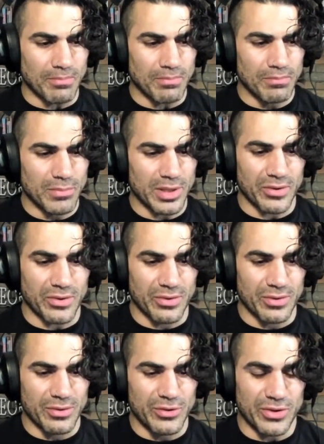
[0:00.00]
Because
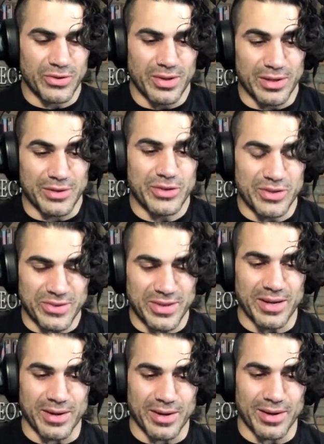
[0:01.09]
she
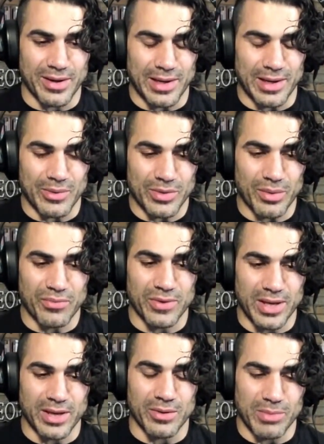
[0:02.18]
said, and I will never
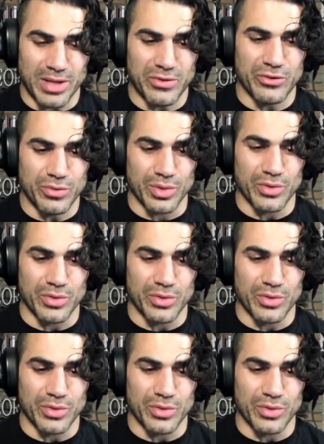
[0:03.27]
forget the message she wrote